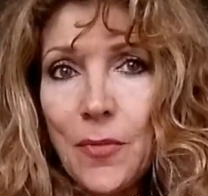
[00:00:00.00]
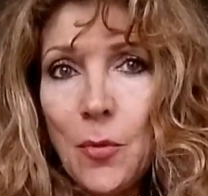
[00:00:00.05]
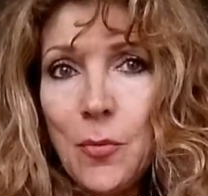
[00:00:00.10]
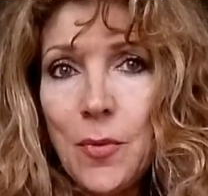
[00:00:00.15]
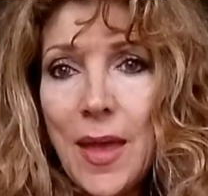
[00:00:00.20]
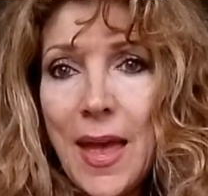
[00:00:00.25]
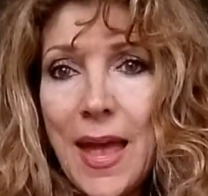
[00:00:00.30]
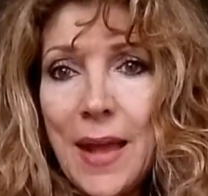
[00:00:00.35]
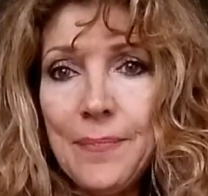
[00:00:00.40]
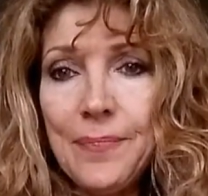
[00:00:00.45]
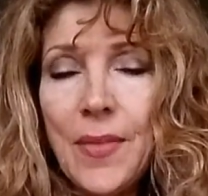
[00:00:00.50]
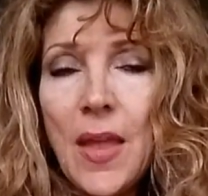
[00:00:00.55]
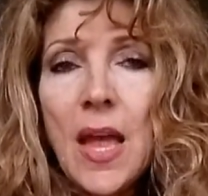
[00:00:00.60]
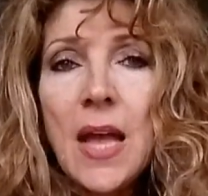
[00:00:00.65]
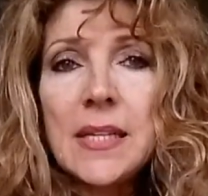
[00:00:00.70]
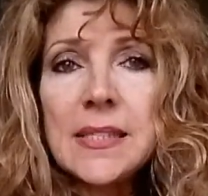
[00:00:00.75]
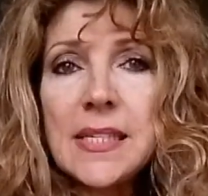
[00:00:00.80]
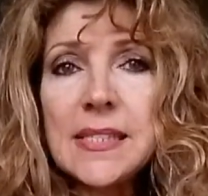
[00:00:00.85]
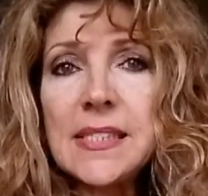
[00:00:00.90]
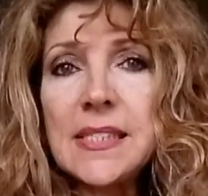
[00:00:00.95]
Okay?
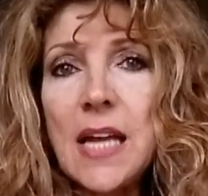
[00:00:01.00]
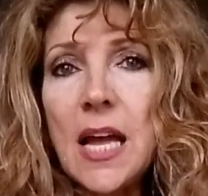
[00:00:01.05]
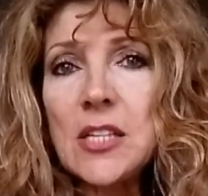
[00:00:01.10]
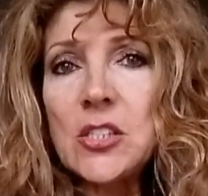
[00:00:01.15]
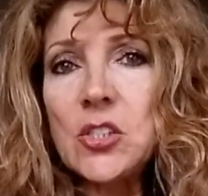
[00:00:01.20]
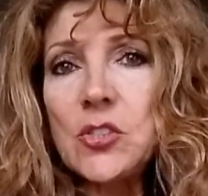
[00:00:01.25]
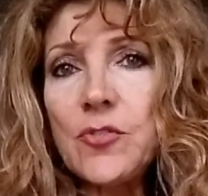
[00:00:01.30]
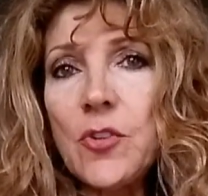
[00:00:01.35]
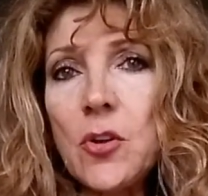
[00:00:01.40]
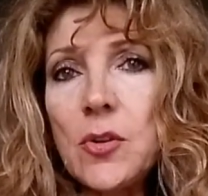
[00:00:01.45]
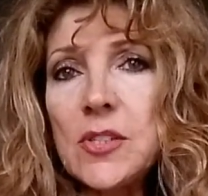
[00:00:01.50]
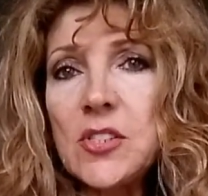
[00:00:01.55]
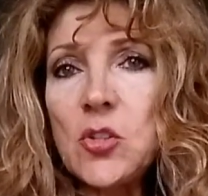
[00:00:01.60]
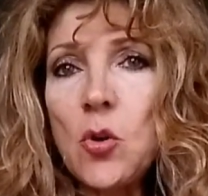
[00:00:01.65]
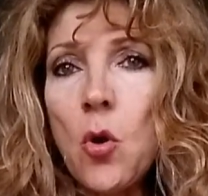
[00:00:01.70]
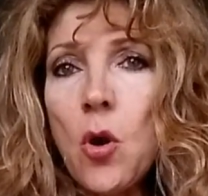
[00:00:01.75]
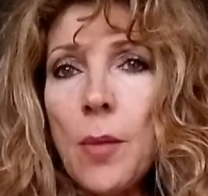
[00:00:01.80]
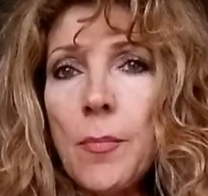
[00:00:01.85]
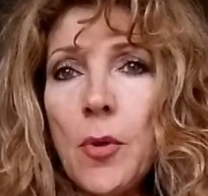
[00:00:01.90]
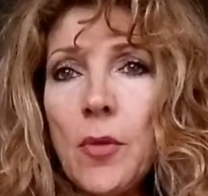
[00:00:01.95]
Testosterone is
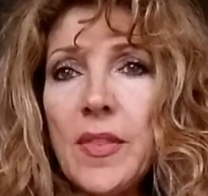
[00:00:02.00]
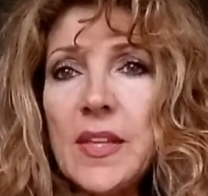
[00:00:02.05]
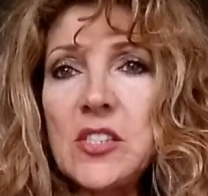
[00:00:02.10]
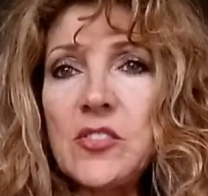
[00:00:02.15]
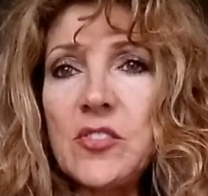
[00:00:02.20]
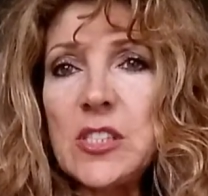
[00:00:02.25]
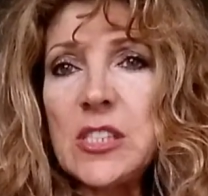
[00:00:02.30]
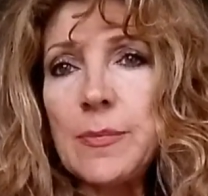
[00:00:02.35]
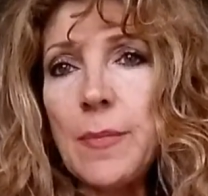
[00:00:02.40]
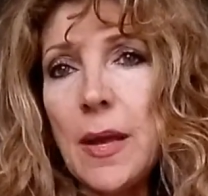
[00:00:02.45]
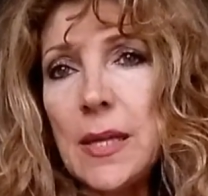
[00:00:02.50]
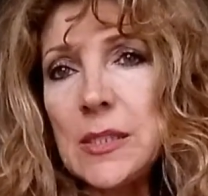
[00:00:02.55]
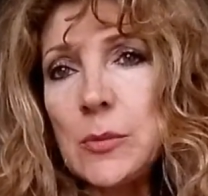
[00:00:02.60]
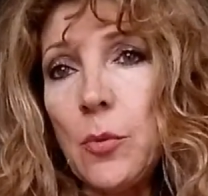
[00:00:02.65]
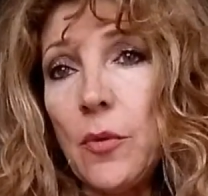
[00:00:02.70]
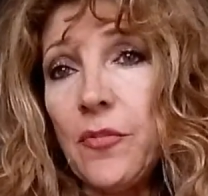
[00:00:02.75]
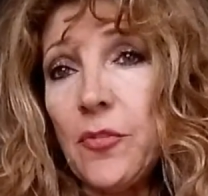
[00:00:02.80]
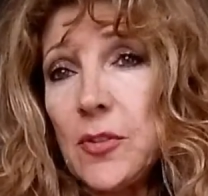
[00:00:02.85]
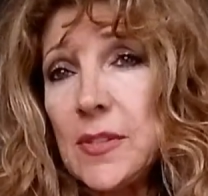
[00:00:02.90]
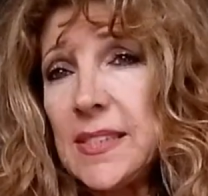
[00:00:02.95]
the hormone that's
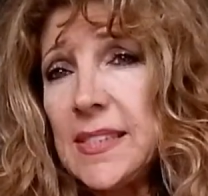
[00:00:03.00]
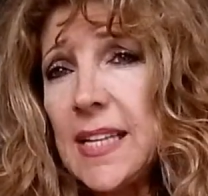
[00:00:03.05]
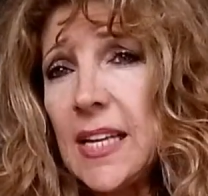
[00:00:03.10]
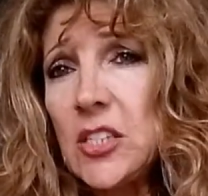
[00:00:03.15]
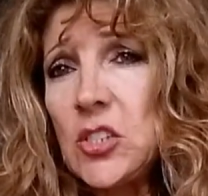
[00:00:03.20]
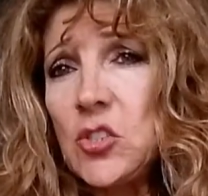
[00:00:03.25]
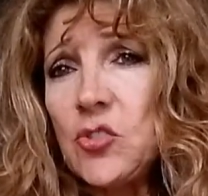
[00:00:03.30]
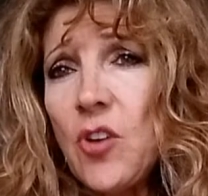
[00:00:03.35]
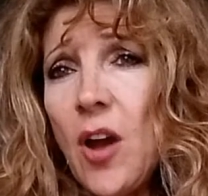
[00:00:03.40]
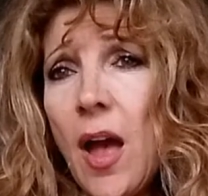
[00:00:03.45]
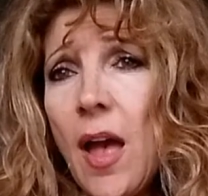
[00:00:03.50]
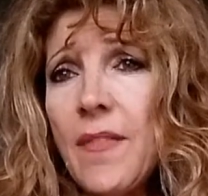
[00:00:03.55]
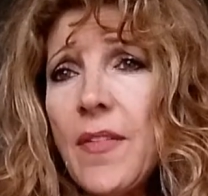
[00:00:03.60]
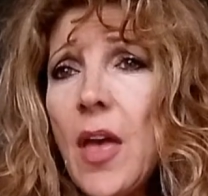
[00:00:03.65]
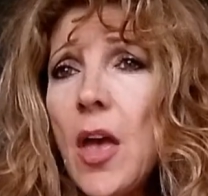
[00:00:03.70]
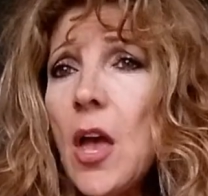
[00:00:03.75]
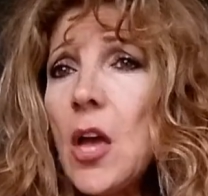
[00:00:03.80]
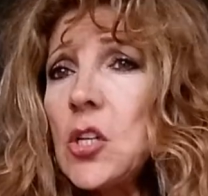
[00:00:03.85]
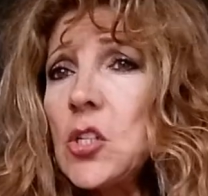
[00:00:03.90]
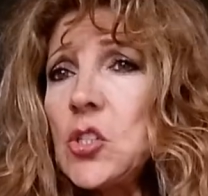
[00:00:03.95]
responsible for sex drive,
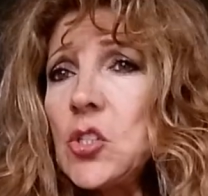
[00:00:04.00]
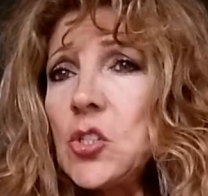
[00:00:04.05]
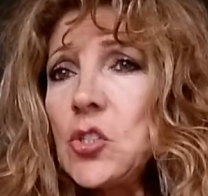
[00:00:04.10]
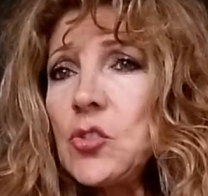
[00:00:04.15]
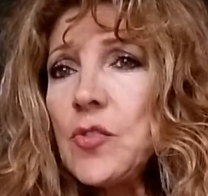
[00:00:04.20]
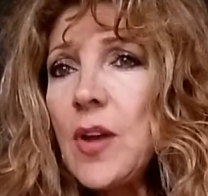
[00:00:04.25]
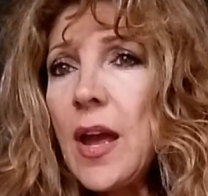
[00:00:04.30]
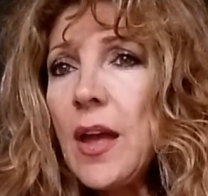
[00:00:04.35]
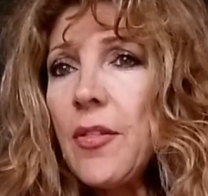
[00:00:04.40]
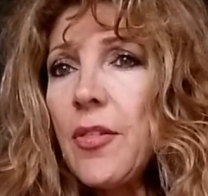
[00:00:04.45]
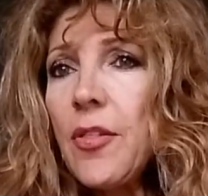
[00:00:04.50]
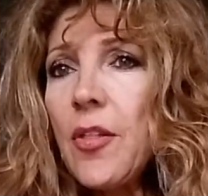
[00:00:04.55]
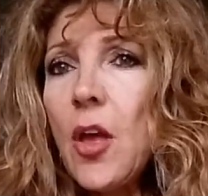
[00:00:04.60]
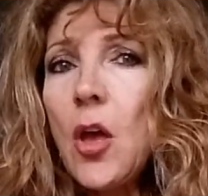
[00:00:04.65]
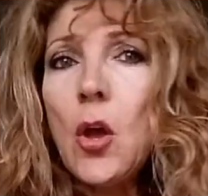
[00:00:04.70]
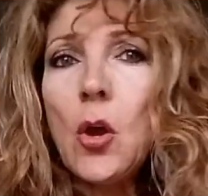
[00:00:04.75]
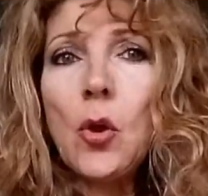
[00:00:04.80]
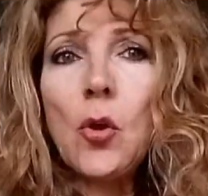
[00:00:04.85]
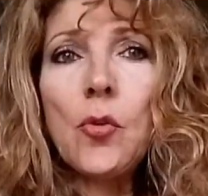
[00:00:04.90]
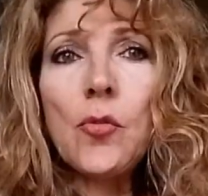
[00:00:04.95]
strength,
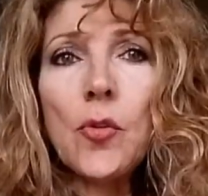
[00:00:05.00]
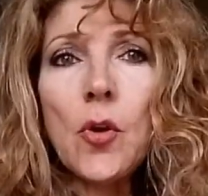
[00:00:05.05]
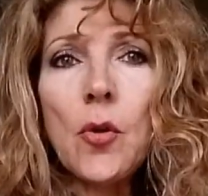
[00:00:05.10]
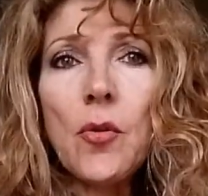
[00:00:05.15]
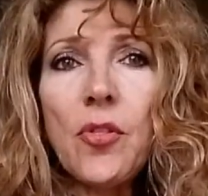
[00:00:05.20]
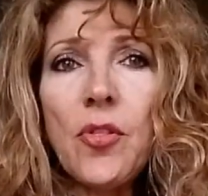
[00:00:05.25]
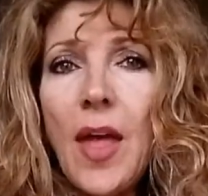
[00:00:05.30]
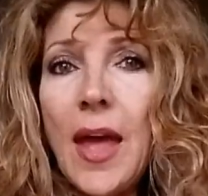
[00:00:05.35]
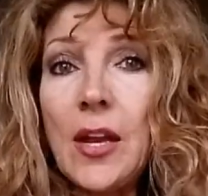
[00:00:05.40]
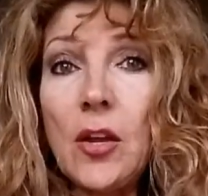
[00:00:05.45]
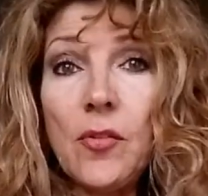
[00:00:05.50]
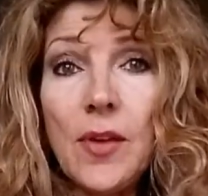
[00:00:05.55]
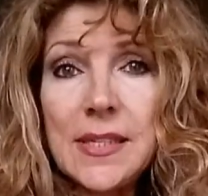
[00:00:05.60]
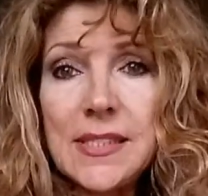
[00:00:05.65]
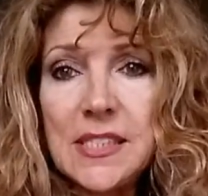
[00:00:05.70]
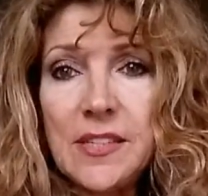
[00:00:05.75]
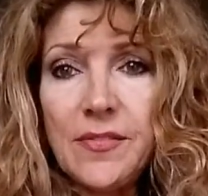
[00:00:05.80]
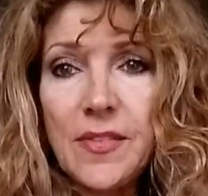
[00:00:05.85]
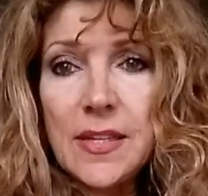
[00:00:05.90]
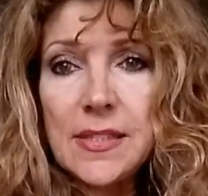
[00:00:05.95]
growth, and
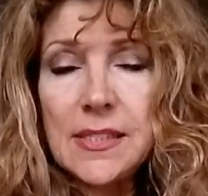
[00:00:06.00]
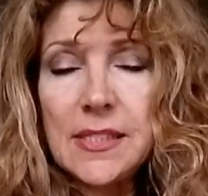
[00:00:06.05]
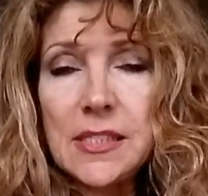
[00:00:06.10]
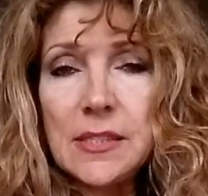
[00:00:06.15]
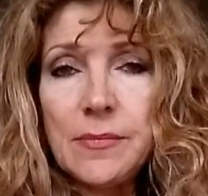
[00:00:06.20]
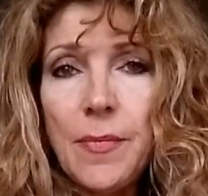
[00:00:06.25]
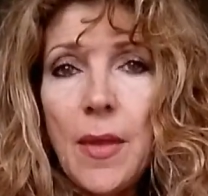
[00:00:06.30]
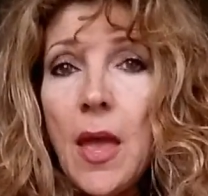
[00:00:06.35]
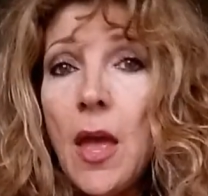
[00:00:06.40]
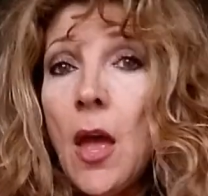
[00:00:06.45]
aggressiveness.